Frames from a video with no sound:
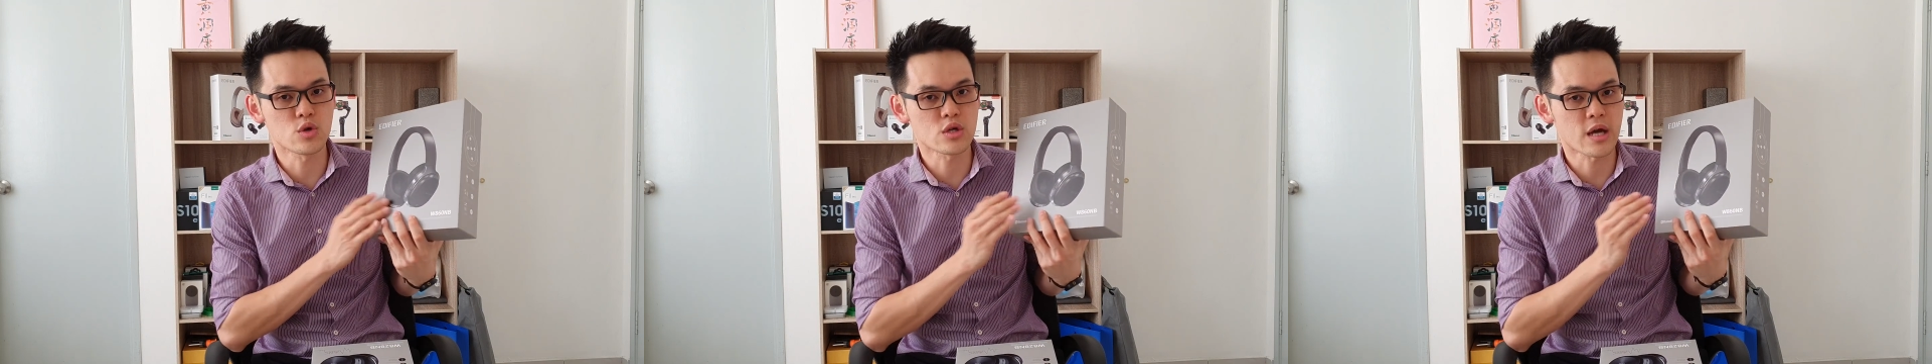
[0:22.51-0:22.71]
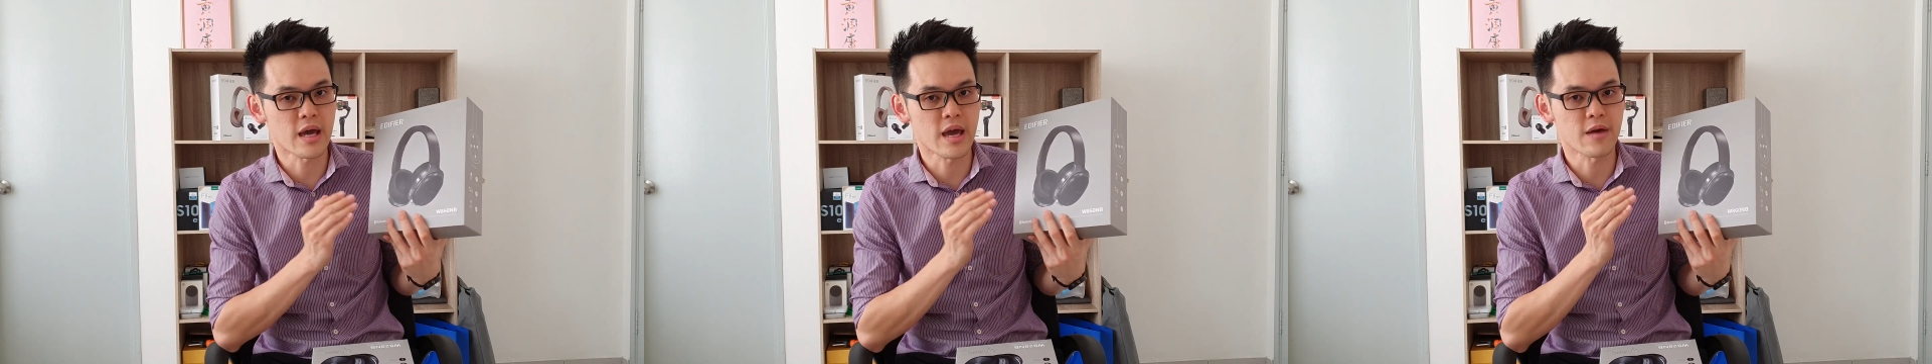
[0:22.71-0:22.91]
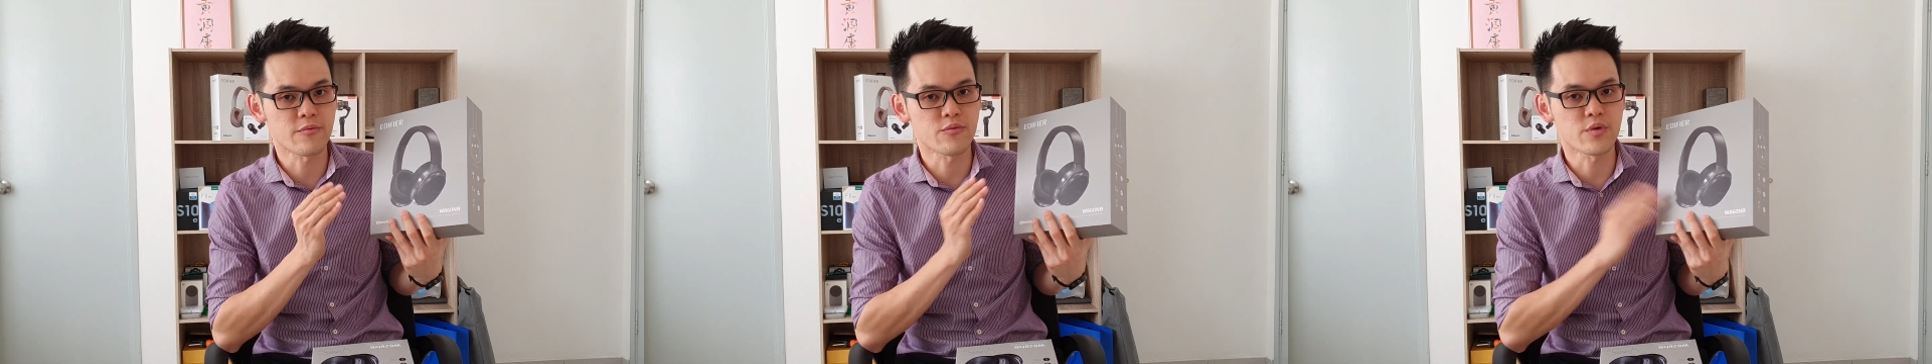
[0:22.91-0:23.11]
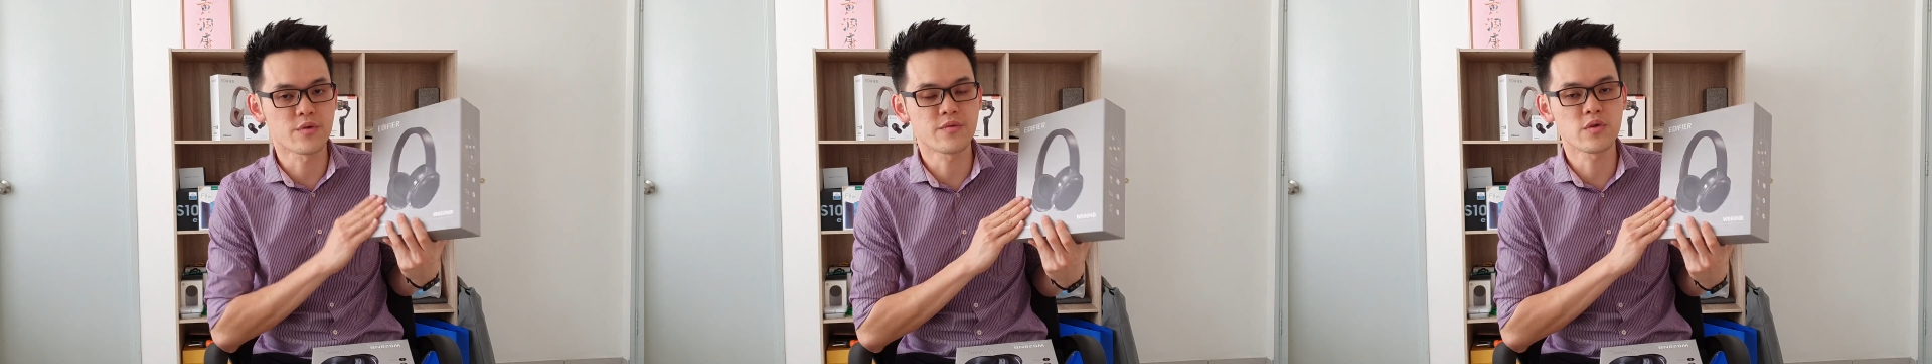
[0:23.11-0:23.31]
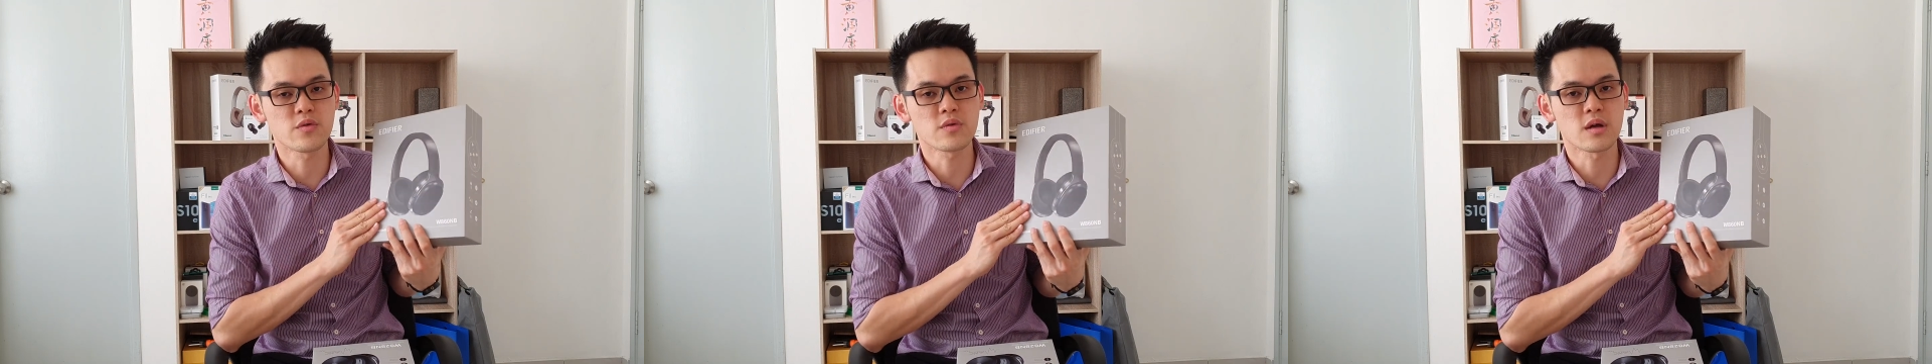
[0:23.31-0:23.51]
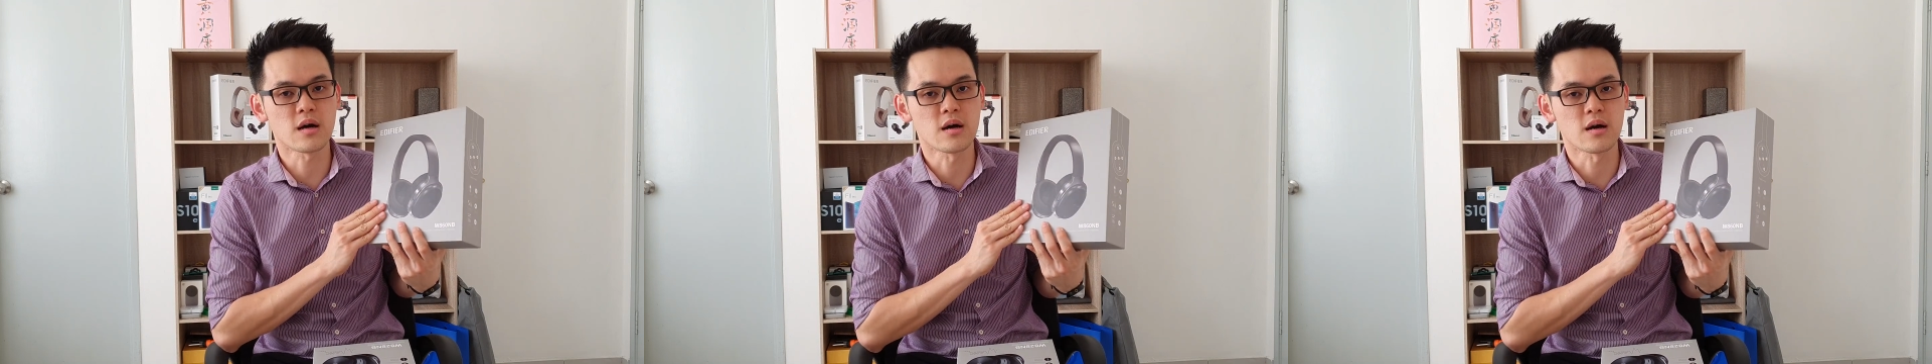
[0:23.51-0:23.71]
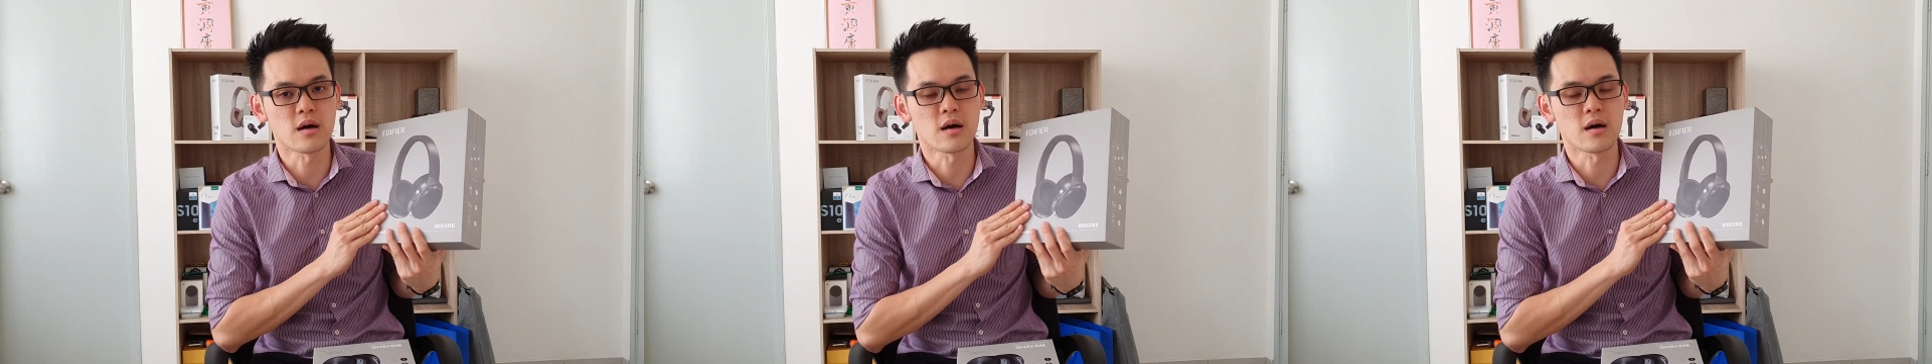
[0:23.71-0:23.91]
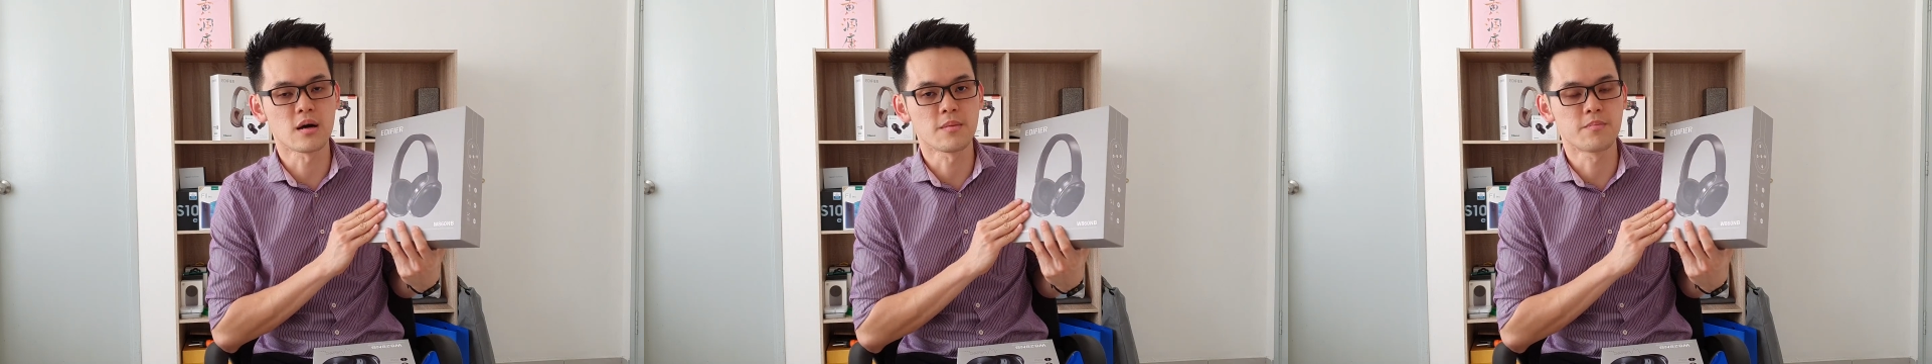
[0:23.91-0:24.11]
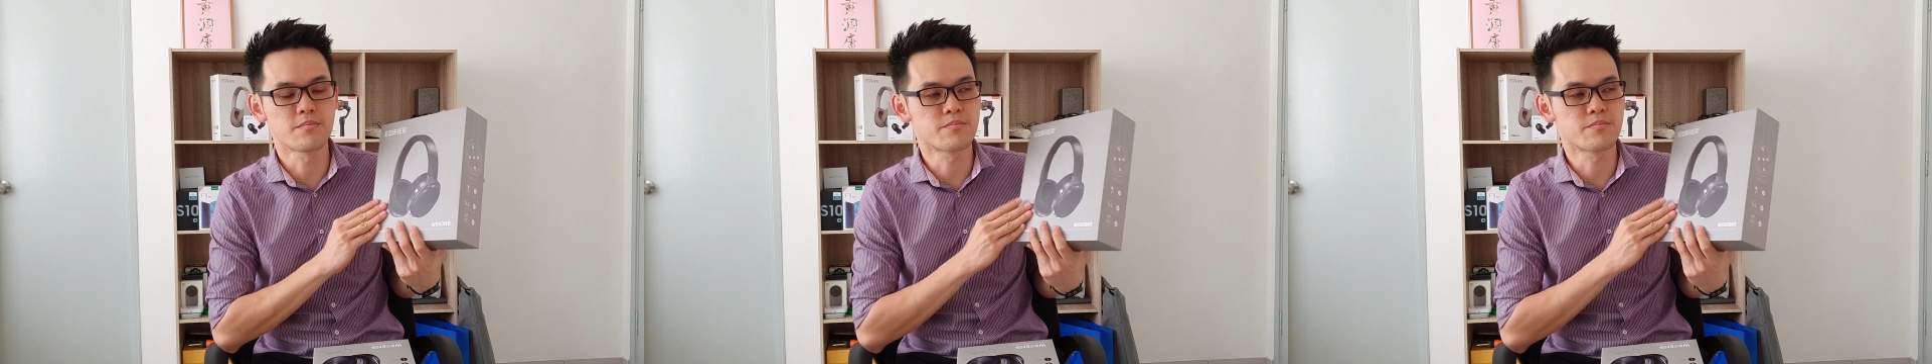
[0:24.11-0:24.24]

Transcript: which I have reviewed uh,